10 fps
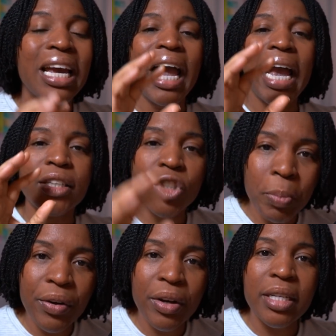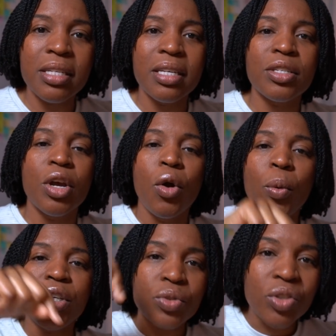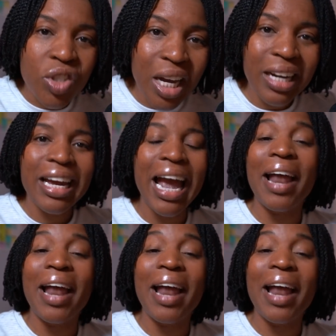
experiences when you study